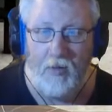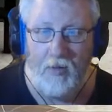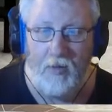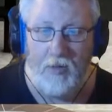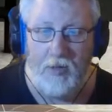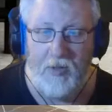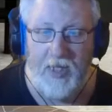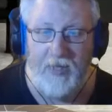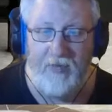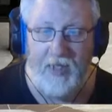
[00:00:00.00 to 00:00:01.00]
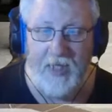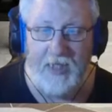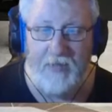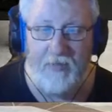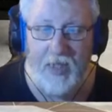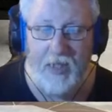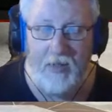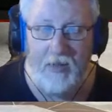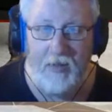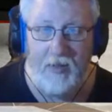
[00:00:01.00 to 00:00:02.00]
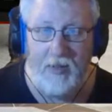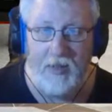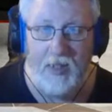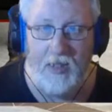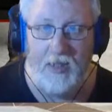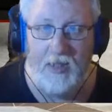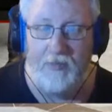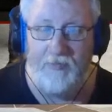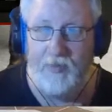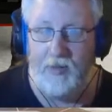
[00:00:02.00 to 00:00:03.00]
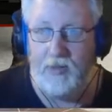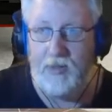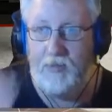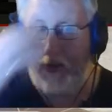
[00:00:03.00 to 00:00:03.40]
So it definitely isn't me. It's actually, there's something